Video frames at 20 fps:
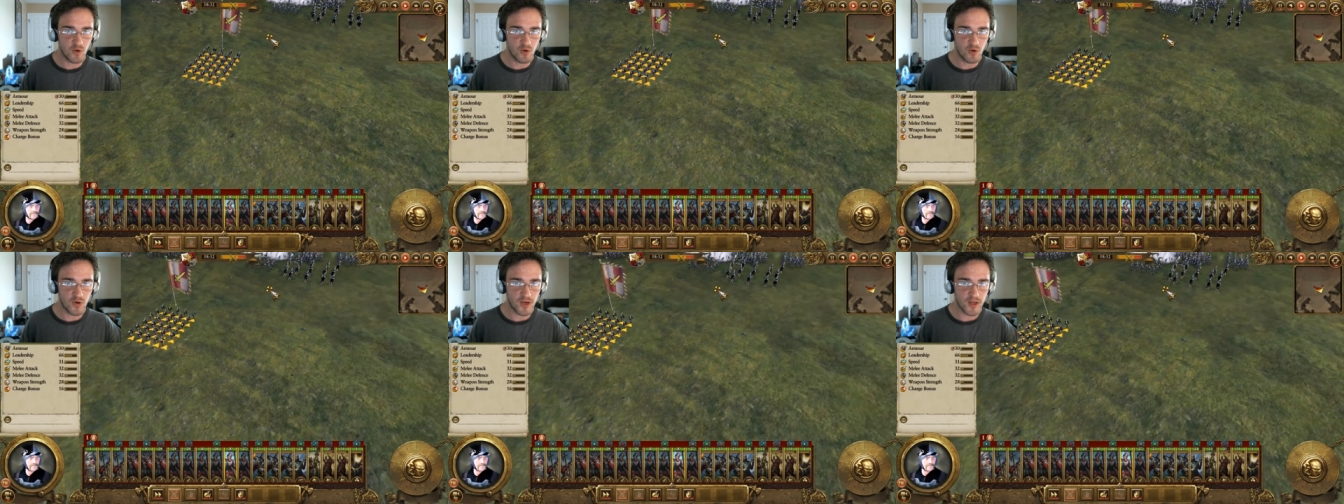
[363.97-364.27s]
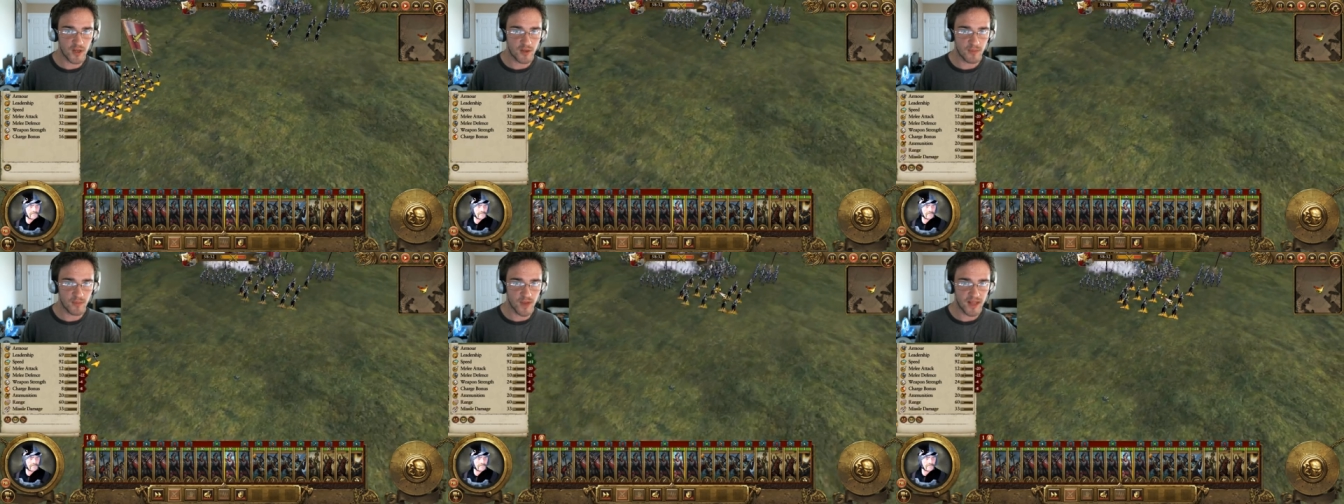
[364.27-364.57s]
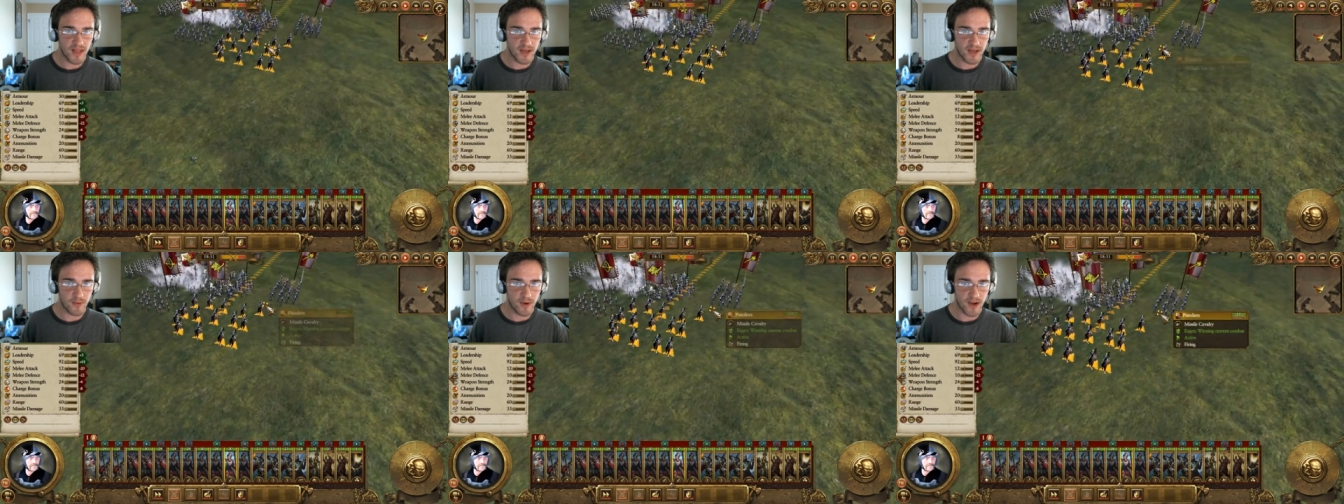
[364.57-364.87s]
Oh, another
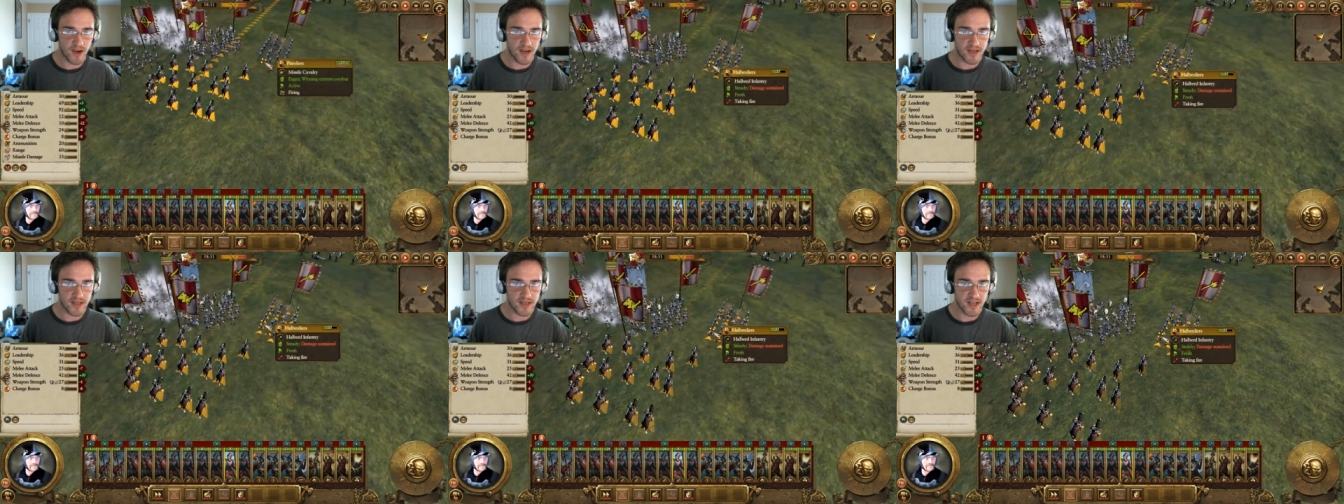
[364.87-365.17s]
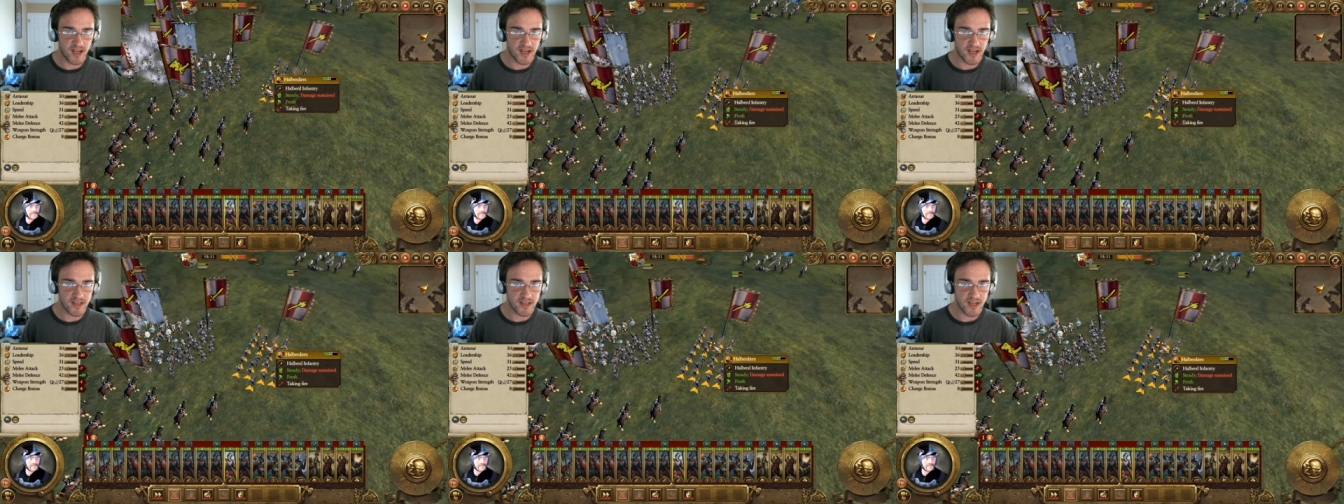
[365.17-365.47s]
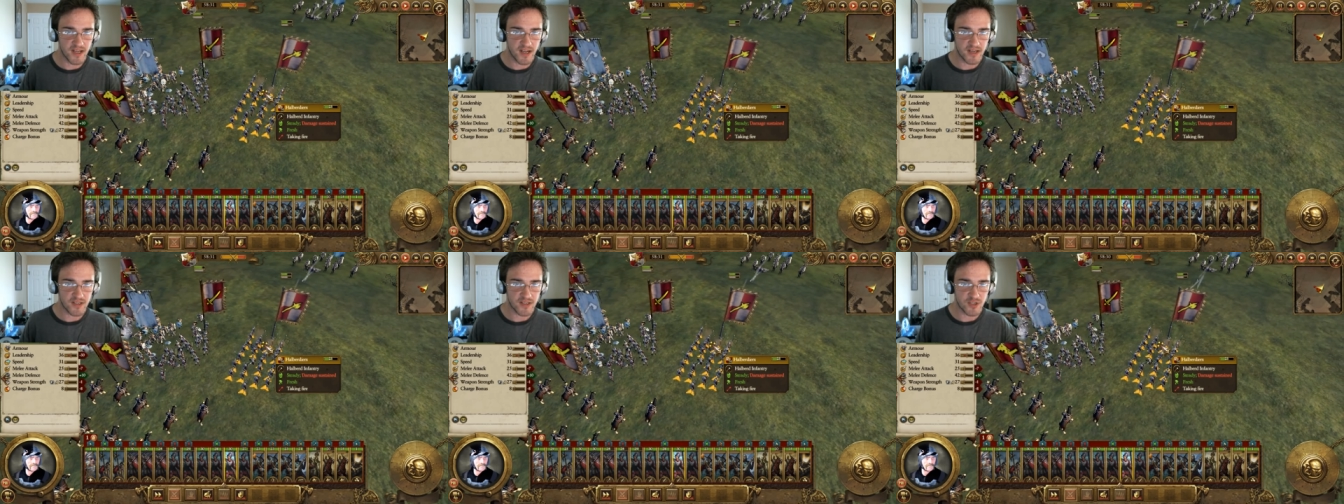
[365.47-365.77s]
melee rank.
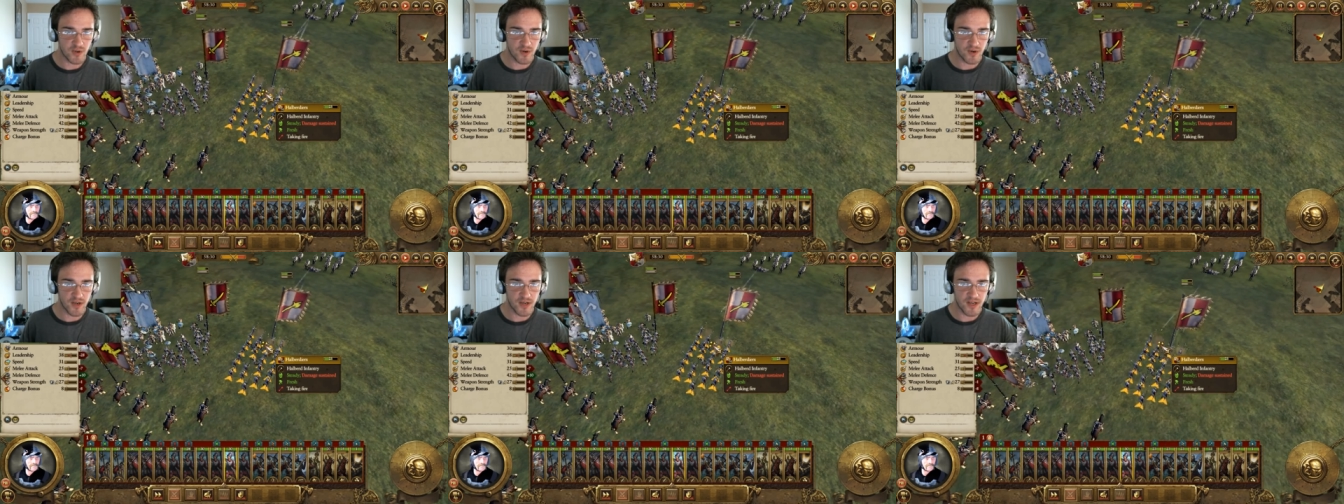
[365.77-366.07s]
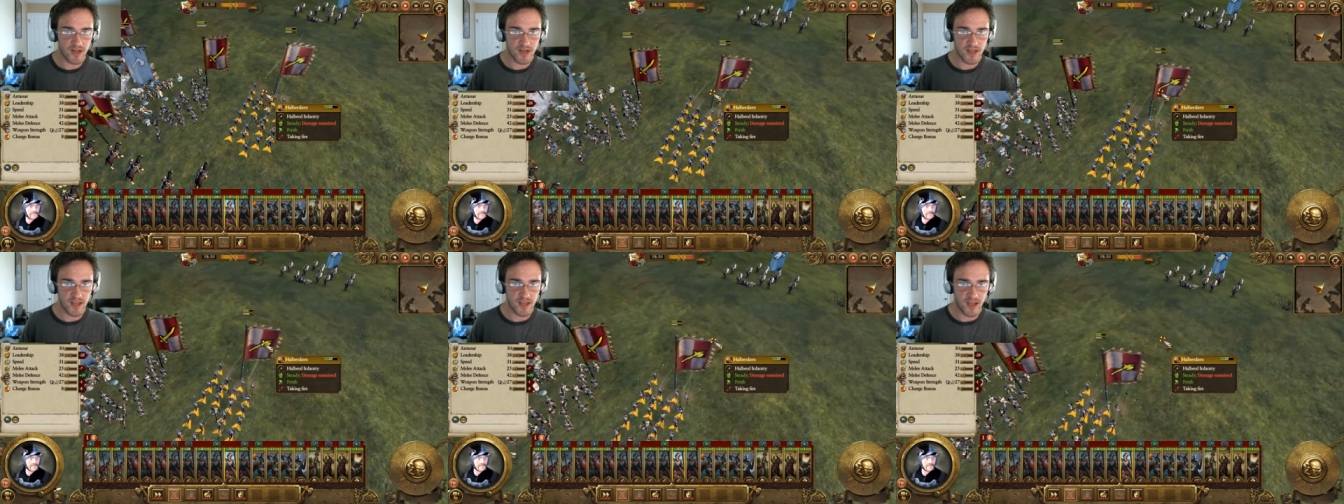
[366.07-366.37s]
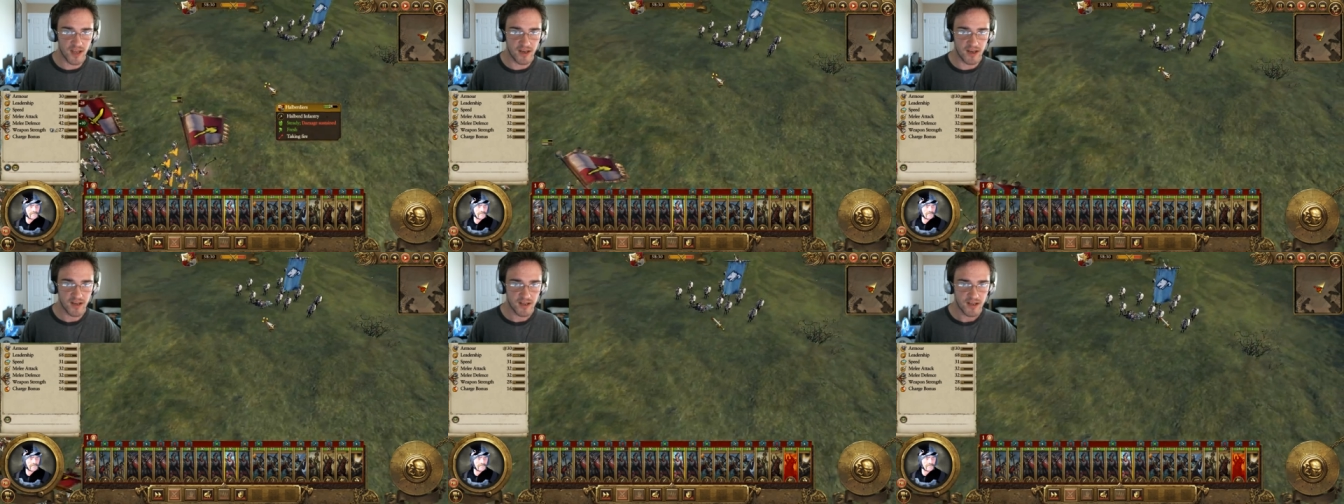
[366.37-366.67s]
Not, not joining
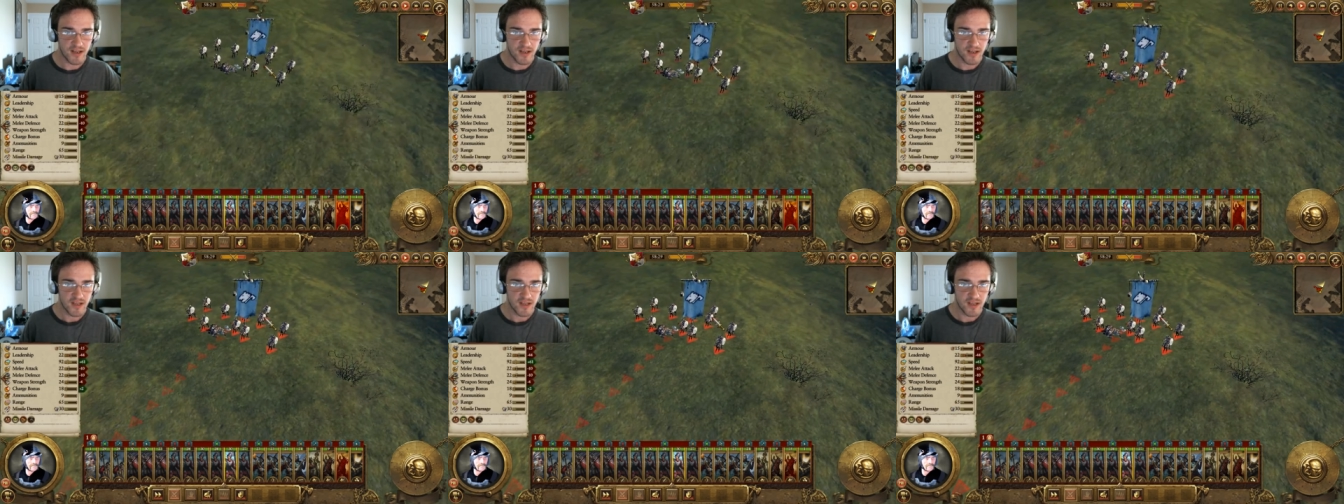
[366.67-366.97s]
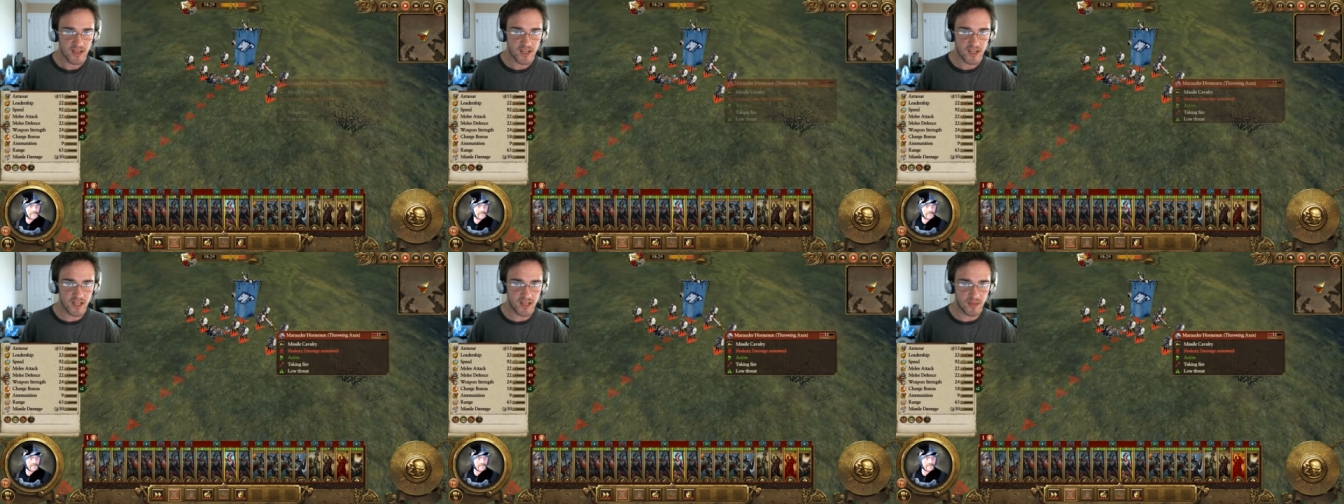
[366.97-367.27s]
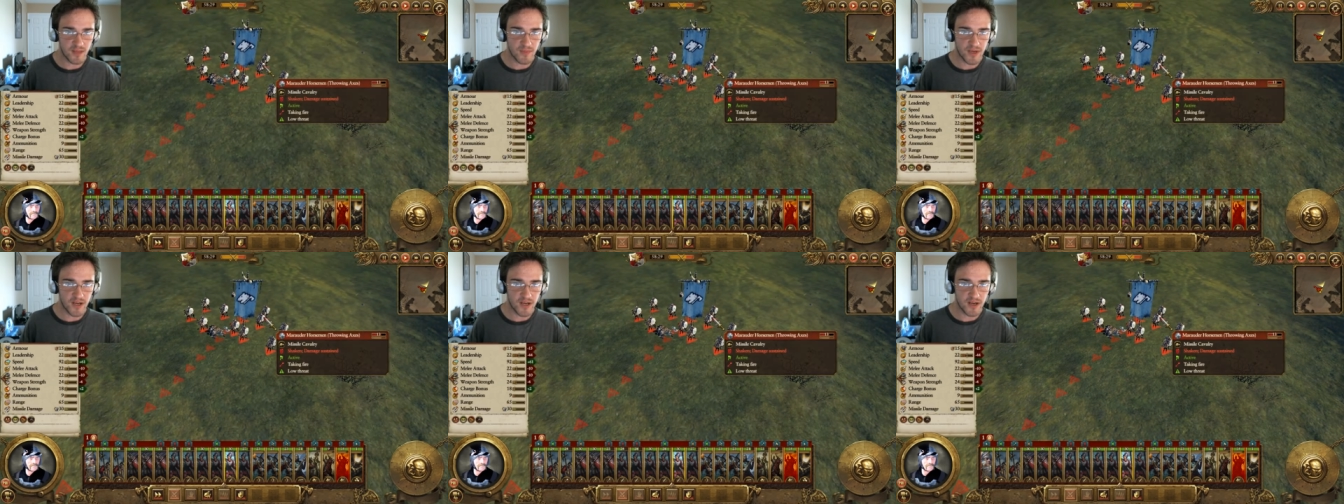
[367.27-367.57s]
in yet.
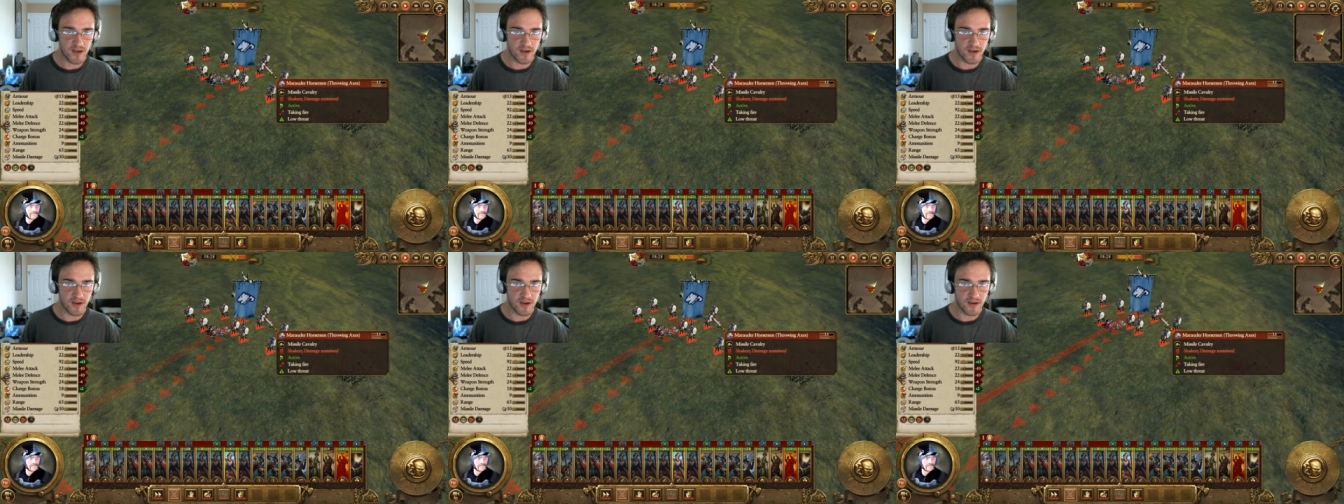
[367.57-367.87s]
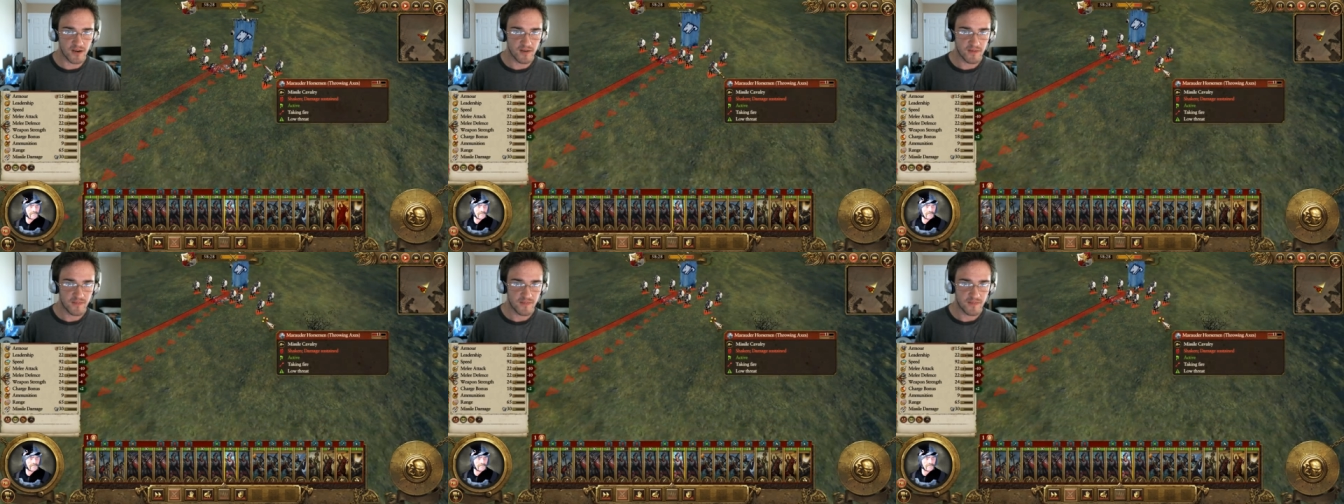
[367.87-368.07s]
Get them here.